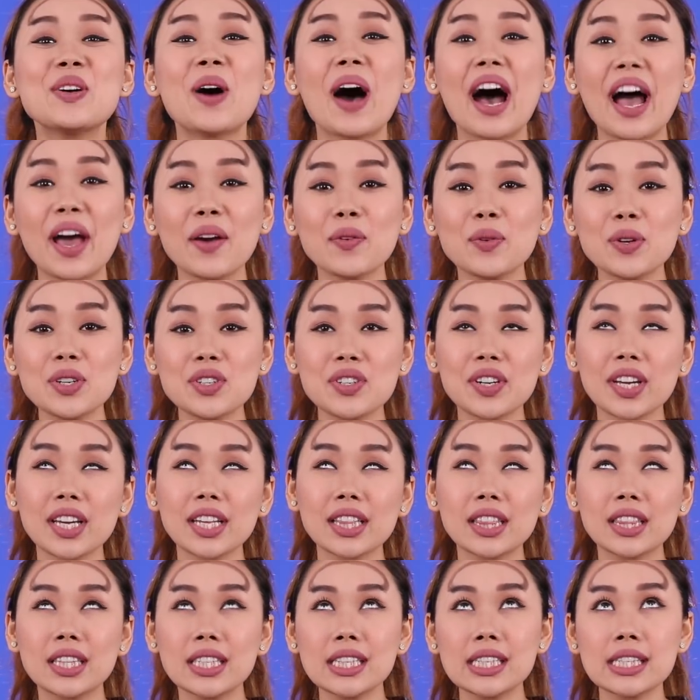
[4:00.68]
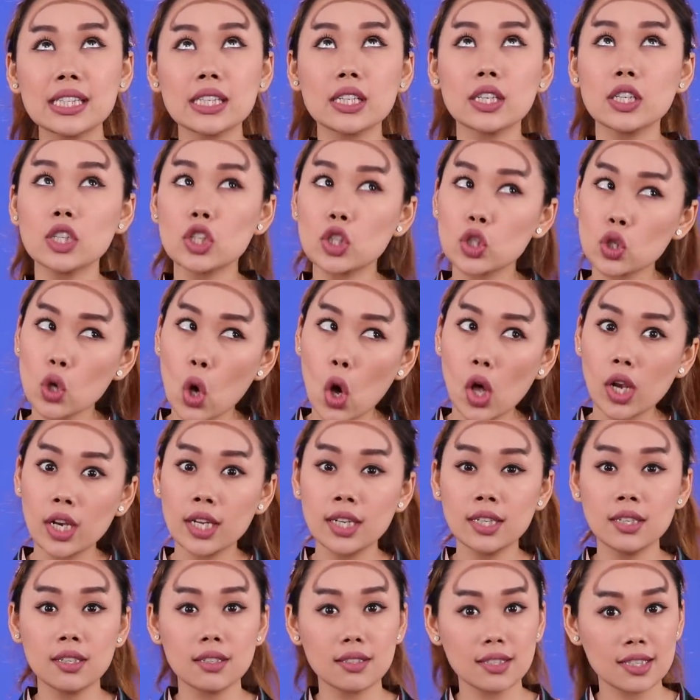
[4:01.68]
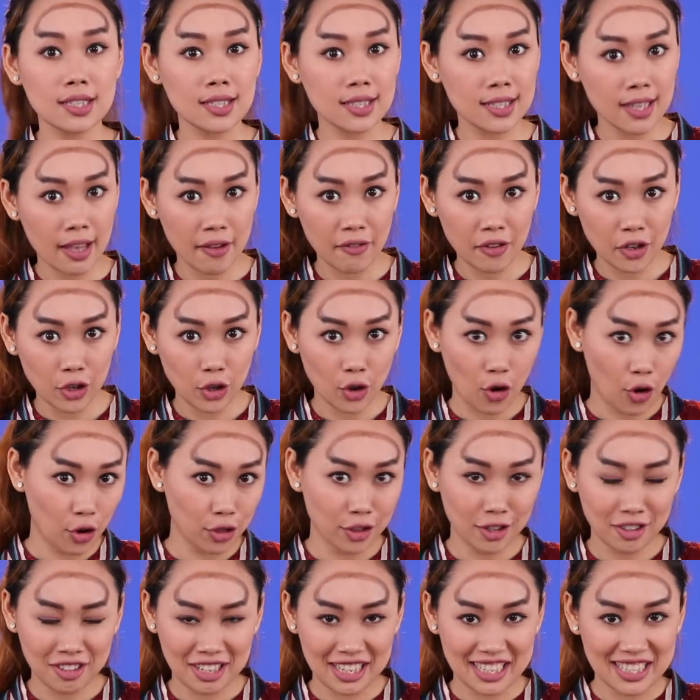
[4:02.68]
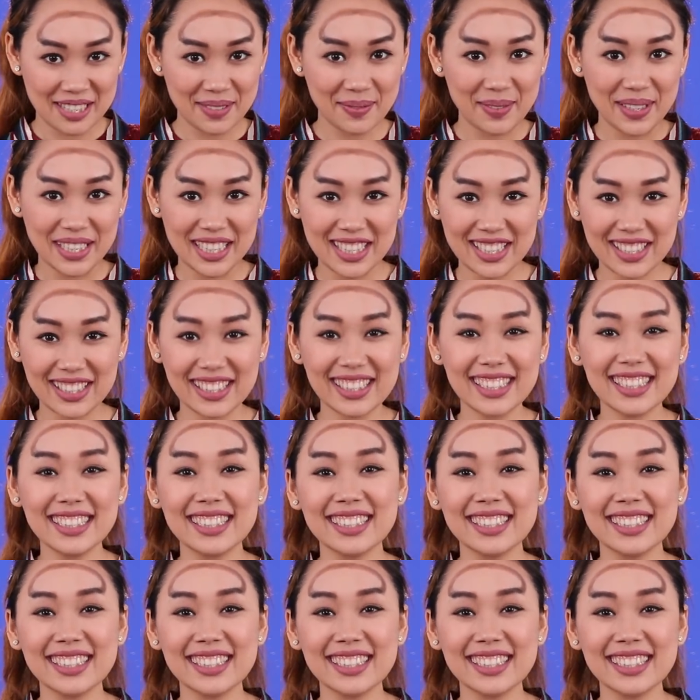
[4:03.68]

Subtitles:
I would rate this a solid 7 on the crazy meter.